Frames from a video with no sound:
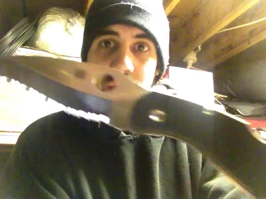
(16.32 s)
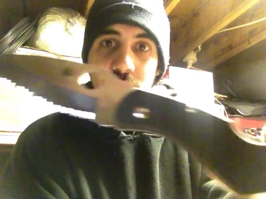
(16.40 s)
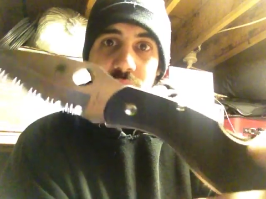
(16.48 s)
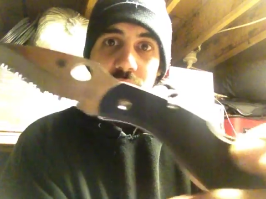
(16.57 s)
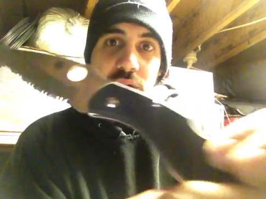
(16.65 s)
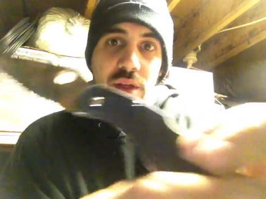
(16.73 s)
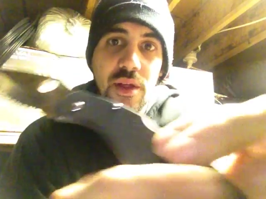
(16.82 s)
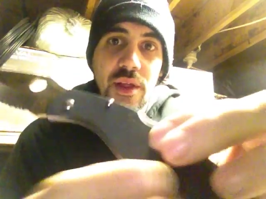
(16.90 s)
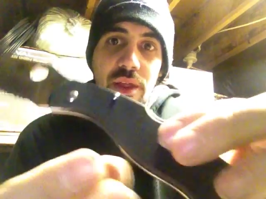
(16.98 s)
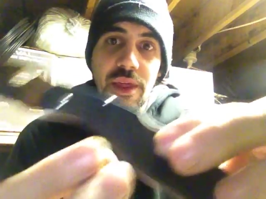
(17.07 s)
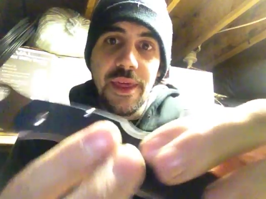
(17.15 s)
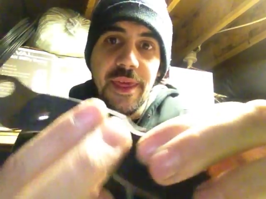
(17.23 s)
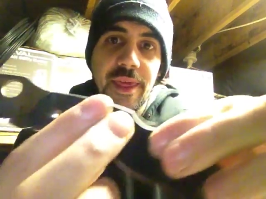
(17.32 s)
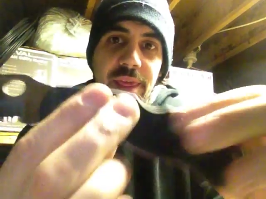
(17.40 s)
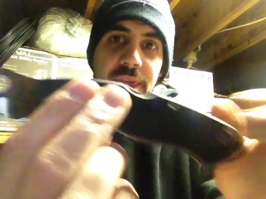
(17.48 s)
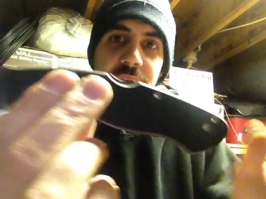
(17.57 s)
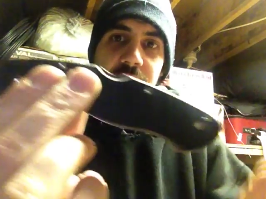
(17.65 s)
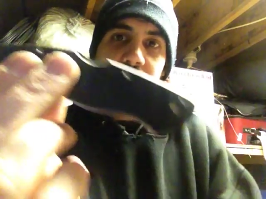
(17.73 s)

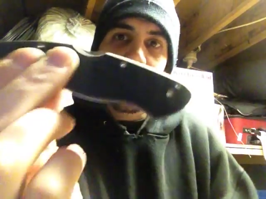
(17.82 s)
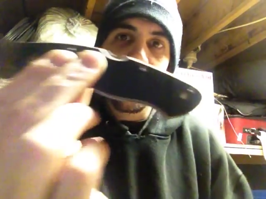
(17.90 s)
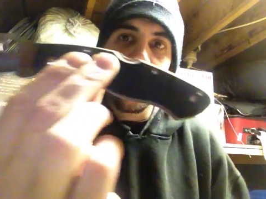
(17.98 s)
[no speech]